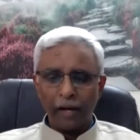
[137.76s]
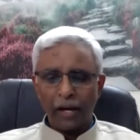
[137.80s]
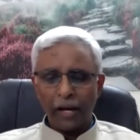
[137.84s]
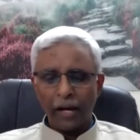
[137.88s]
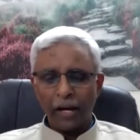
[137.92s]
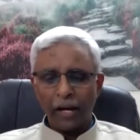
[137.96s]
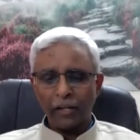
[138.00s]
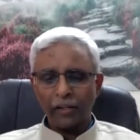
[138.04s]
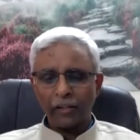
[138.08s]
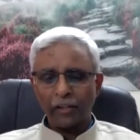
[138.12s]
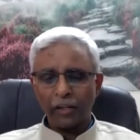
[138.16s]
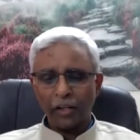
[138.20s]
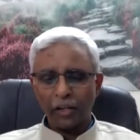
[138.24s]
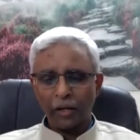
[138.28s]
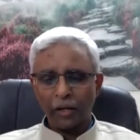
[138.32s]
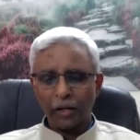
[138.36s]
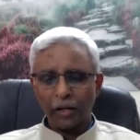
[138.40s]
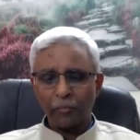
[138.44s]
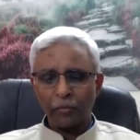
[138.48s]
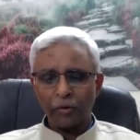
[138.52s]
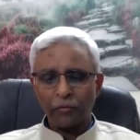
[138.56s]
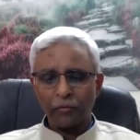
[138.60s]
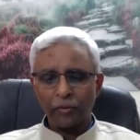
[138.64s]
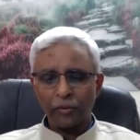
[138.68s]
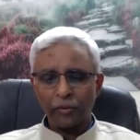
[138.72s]
and uh,
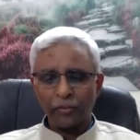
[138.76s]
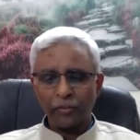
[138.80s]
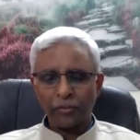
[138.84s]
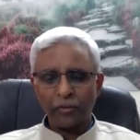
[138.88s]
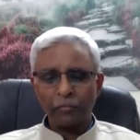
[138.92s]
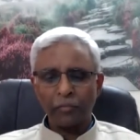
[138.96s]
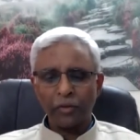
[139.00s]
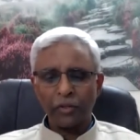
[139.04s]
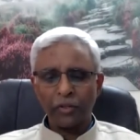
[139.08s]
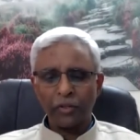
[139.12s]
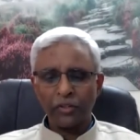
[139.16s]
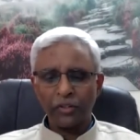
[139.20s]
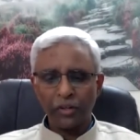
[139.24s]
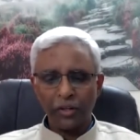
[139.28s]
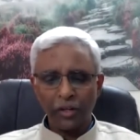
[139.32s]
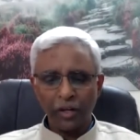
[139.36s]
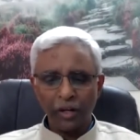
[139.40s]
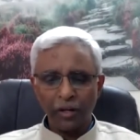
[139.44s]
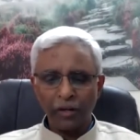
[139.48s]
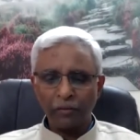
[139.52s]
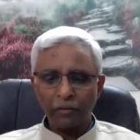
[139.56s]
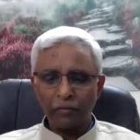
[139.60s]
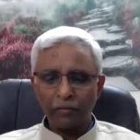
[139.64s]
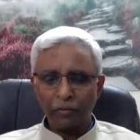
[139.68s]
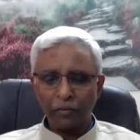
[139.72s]
Professor
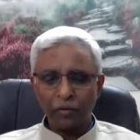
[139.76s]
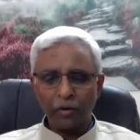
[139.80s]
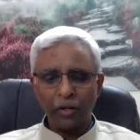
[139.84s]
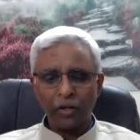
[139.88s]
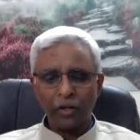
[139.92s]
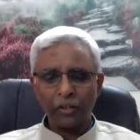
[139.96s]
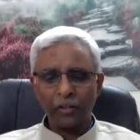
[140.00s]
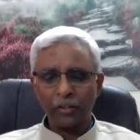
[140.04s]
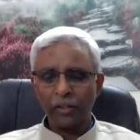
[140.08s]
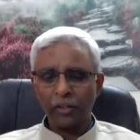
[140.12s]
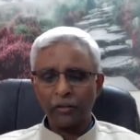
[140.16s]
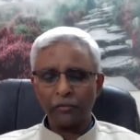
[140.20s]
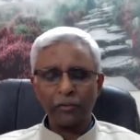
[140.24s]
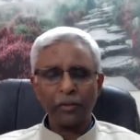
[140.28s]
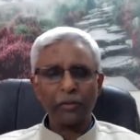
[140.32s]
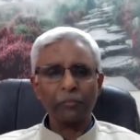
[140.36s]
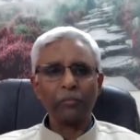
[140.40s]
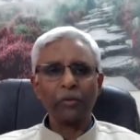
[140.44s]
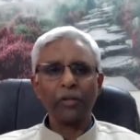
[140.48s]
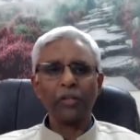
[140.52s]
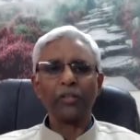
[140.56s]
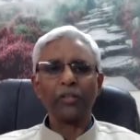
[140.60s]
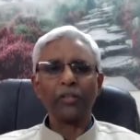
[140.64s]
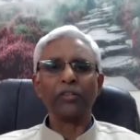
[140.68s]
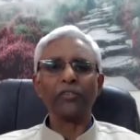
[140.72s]
Mishra for giving
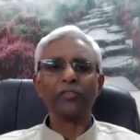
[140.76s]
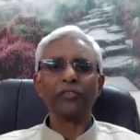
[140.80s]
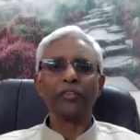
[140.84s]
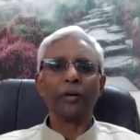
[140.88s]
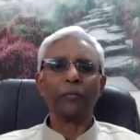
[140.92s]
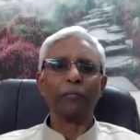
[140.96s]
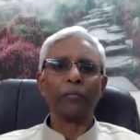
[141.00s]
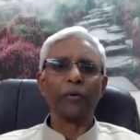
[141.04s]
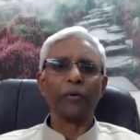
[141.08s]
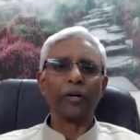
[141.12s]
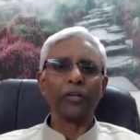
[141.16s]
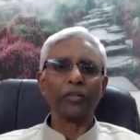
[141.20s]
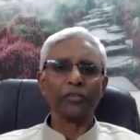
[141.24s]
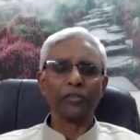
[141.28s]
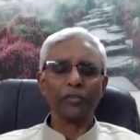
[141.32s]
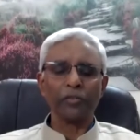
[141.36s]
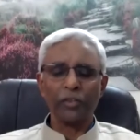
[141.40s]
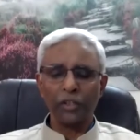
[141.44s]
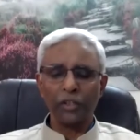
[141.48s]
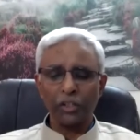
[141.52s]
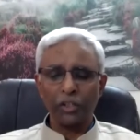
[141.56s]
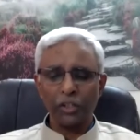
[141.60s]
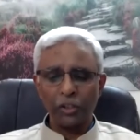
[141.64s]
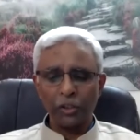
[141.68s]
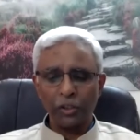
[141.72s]
me this
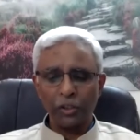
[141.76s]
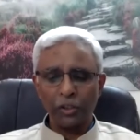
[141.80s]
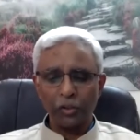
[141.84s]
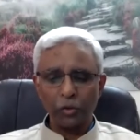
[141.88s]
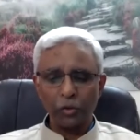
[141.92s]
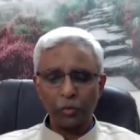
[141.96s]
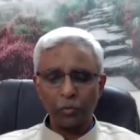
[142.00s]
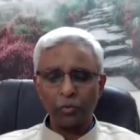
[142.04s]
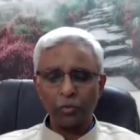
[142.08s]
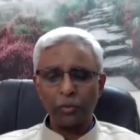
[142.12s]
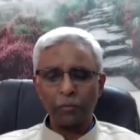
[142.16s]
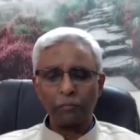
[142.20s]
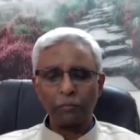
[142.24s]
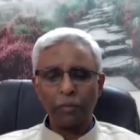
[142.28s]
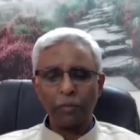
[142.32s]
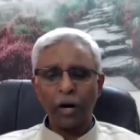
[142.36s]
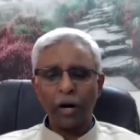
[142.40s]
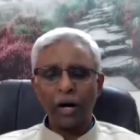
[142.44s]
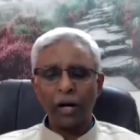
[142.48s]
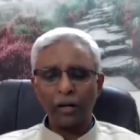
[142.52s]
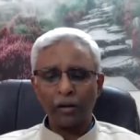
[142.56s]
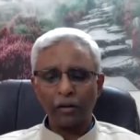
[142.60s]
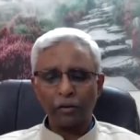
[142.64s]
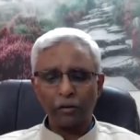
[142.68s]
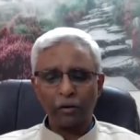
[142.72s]
opportunity to be
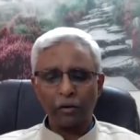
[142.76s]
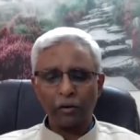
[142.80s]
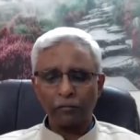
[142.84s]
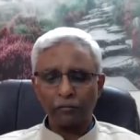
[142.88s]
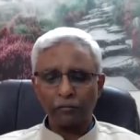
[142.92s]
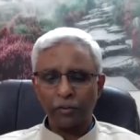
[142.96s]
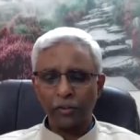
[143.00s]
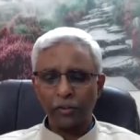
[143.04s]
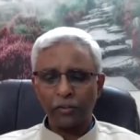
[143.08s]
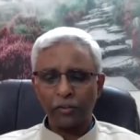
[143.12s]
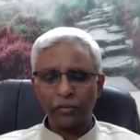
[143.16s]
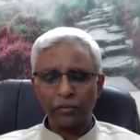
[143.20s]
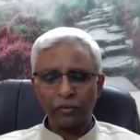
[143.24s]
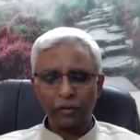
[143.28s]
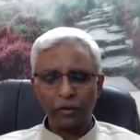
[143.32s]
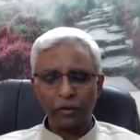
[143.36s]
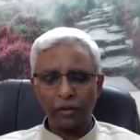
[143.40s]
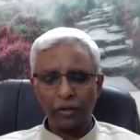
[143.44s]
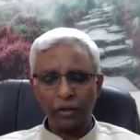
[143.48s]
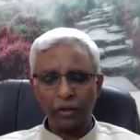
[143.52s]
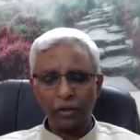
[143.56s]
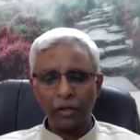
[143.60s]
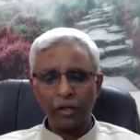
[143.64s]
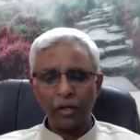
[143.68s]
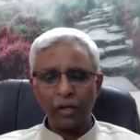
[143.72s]
part of this
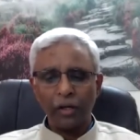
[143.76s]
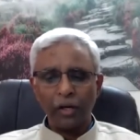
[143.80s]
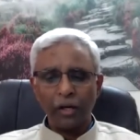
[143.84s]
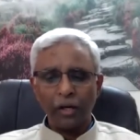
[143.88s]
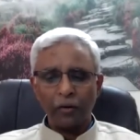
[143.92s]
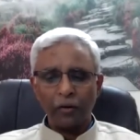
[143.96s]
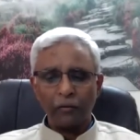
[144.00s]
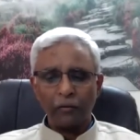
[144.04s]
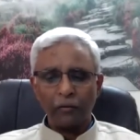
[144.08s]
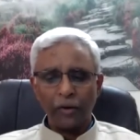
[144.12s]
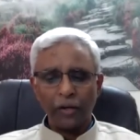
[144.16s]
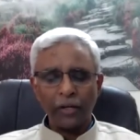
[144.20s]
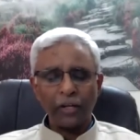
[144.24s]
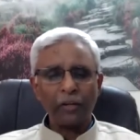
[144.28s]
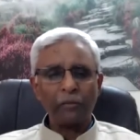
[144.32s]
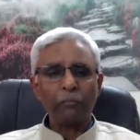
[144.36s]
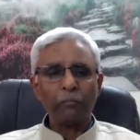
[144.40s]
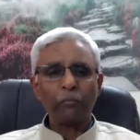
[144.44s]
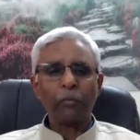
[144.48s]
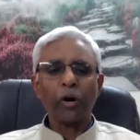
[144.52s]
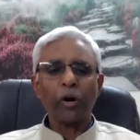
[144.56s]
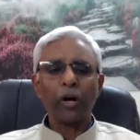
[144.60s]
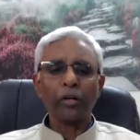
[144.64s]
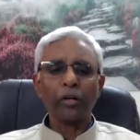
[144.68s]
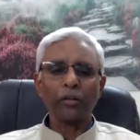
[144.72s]
very
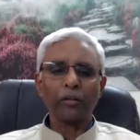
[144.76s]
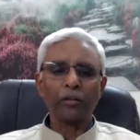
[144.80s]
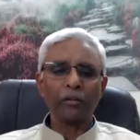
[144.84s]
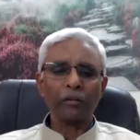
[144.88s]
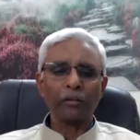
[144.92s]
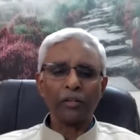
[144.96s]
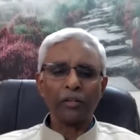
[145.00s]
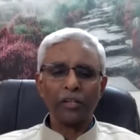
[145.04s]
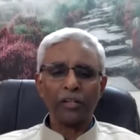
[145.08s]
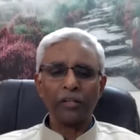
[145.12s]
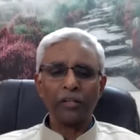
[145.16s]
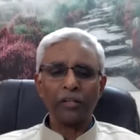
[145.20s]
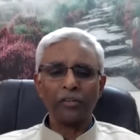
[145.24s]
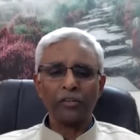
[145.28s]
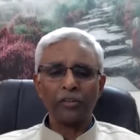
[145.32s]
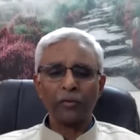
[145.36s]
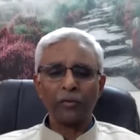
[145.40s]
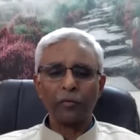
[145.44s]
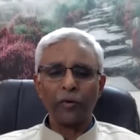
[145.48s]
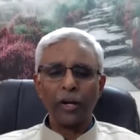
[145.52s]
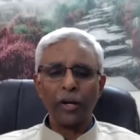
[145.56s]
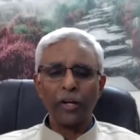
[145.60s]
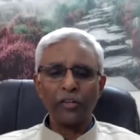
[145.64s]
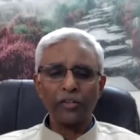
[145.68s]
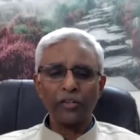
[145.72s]
important
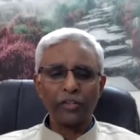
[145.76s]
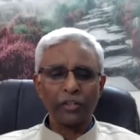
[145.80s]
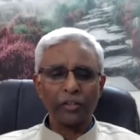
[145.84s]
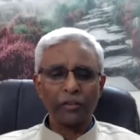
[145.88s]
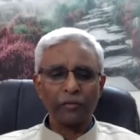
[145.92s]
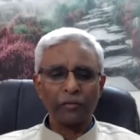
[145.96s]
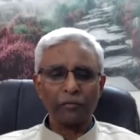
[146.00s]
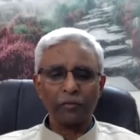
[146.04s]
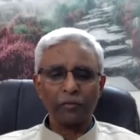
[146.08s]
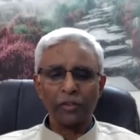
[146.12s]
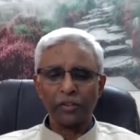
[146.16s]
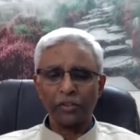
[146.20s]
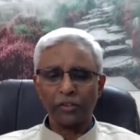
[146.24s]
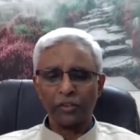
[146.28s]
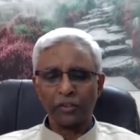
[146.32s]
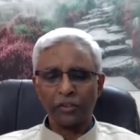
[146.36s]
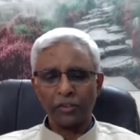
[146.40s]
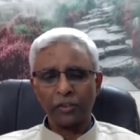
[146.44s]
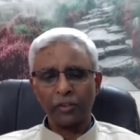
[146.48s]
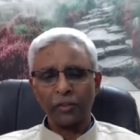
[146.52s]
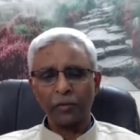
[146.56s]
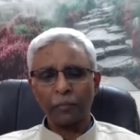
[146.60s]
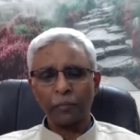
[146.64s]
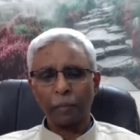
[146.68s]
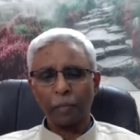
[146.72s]
intervention, which
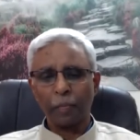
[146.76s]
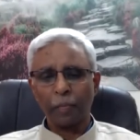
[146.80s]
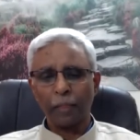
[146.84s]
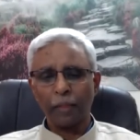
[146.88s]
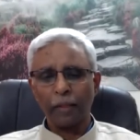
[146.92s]
uh,